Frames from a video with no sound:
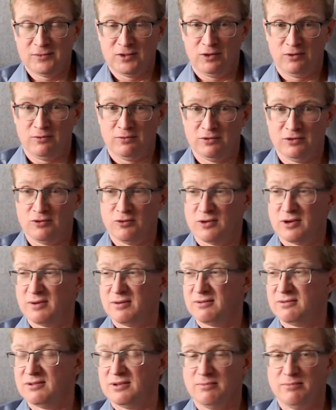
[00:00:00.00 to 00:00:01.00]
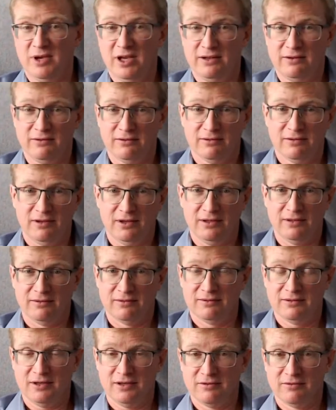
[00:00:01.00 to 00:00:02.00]
or your competitors have a
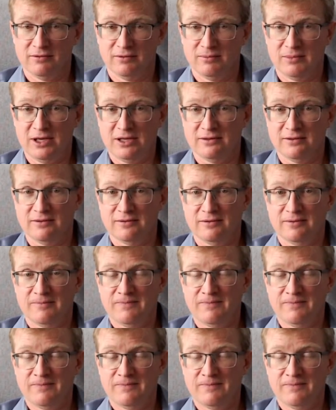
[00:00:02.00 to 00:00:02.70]
scheduled maintenance,